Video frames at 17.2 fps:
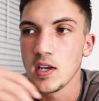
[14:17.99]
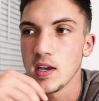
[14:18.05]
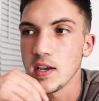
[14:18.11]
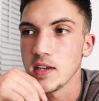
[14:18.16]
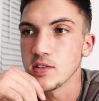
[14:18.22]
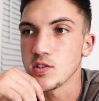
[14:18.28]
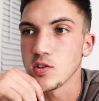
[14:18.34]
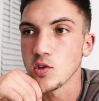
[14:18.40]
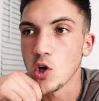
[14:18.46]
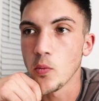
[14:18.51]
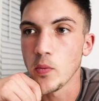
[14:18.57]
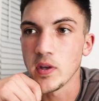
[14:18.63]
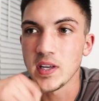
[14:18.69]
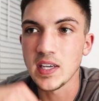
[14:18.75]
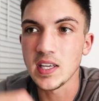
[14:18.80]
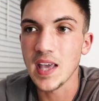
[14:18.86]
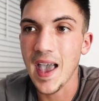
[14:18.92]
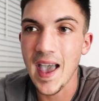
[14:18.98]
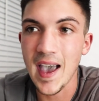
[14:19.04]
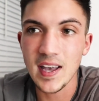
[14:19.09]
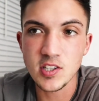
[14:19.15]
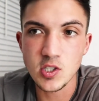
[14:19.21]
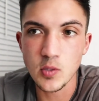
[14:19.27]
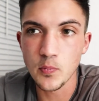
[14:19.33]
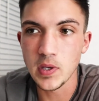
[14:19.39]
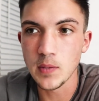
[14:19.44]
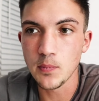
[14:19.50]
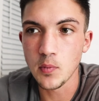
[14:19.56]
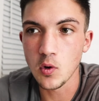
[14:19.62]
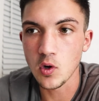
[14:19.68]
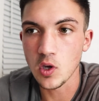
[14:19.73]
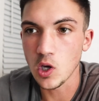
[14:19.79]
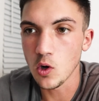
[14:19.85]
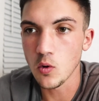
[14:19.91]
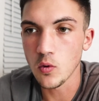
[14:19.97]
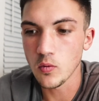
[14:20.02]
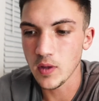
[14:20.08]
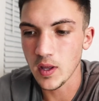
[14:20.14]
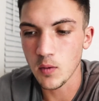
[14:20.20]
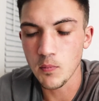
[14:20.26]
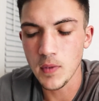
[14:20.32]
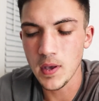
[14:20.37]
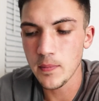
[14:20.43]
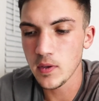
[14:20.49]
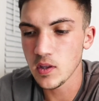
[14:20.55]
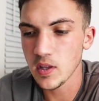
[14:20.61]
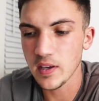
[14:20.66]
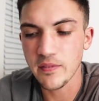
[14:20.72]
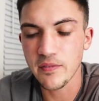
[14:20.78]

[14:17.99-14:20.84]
And so normally add some people, go maybe